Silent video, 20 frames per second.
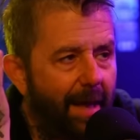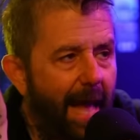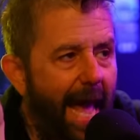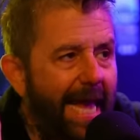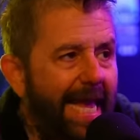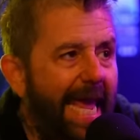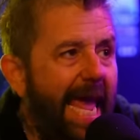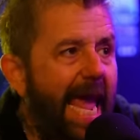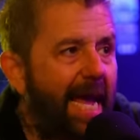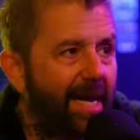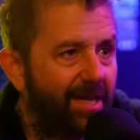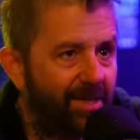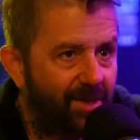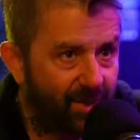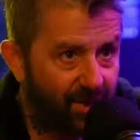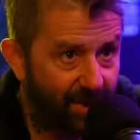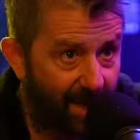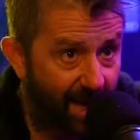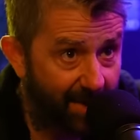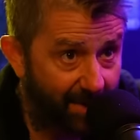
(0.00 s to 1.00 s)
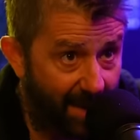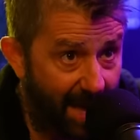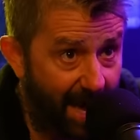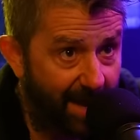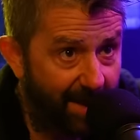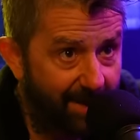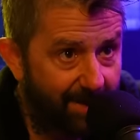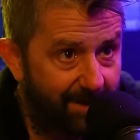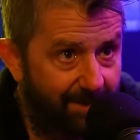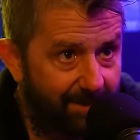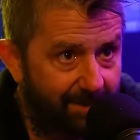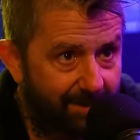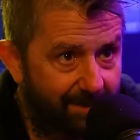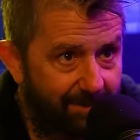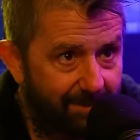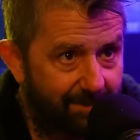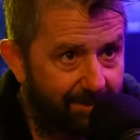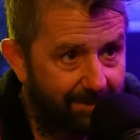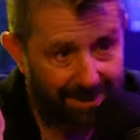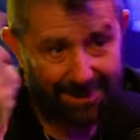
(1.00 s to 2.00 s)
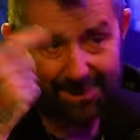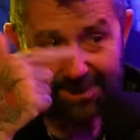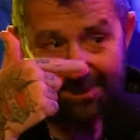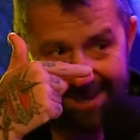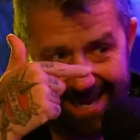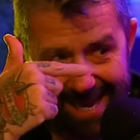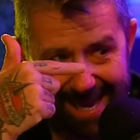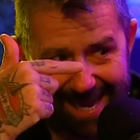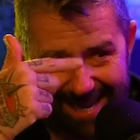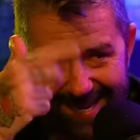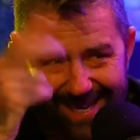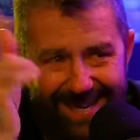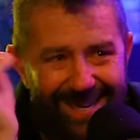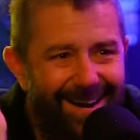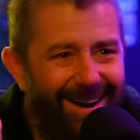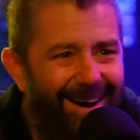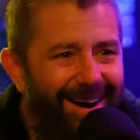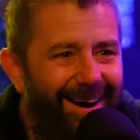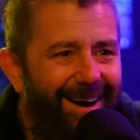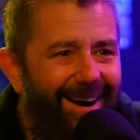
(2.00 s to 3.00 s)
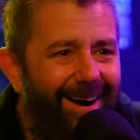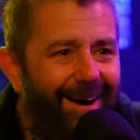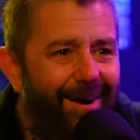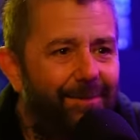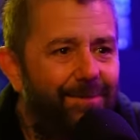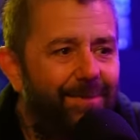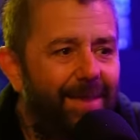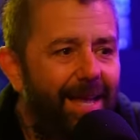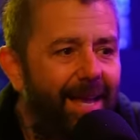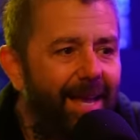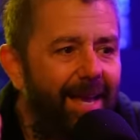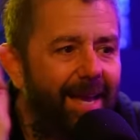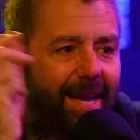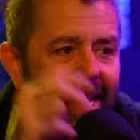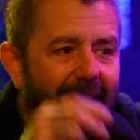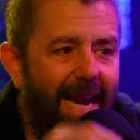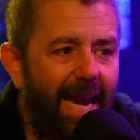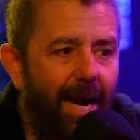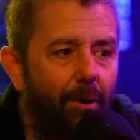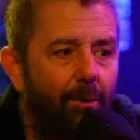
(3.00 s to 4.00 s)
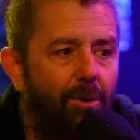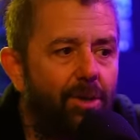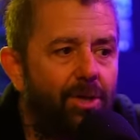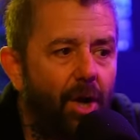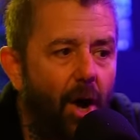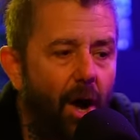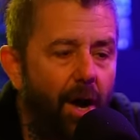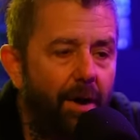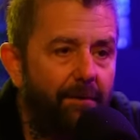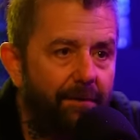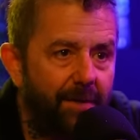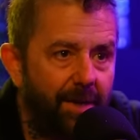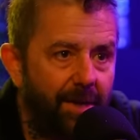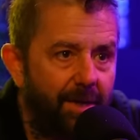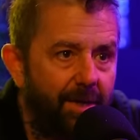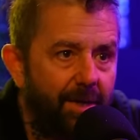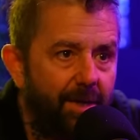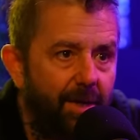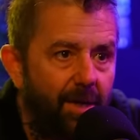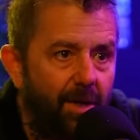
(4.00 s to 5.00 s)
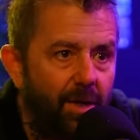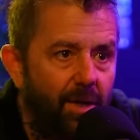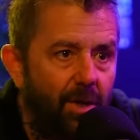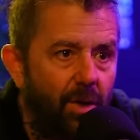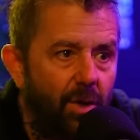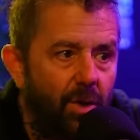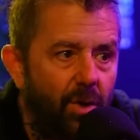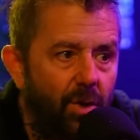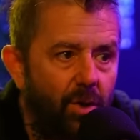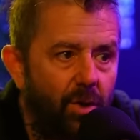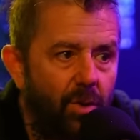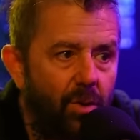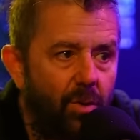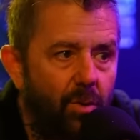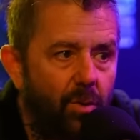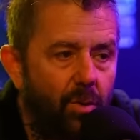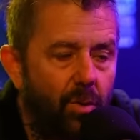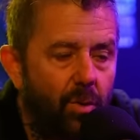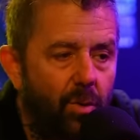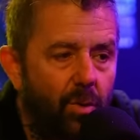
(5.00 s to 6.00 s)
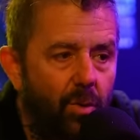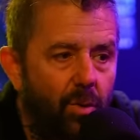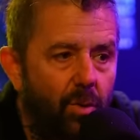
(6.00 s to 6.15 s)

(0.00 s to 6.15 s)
I can't say that, but you can. Um, Truth. Carol Donovan, who